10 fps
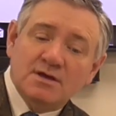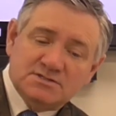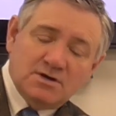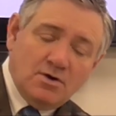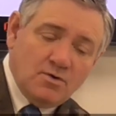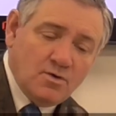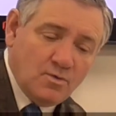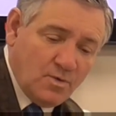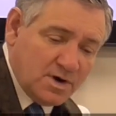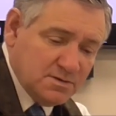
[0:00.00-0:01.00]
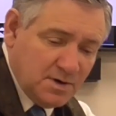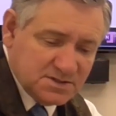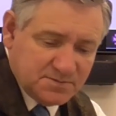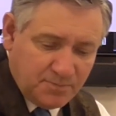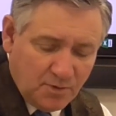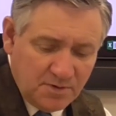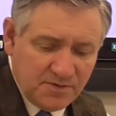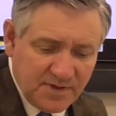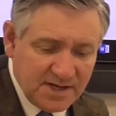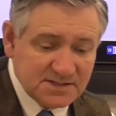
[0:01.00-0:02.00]
So one of the most
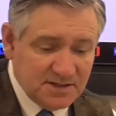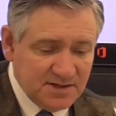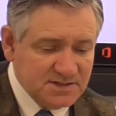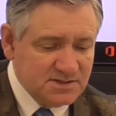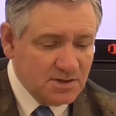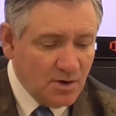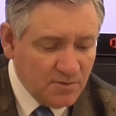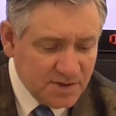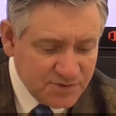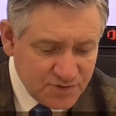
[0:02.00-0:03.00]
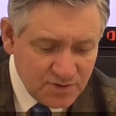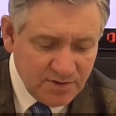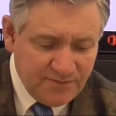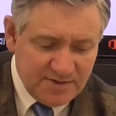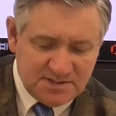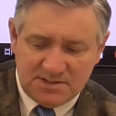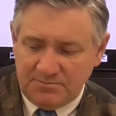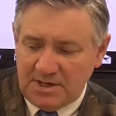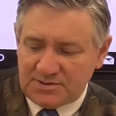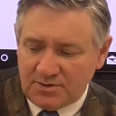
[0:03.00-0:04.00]
important things, and this is only true if it's
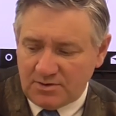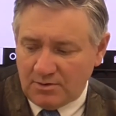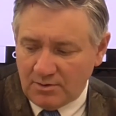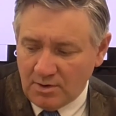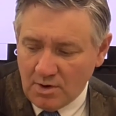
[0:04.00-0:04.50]
symmetrical,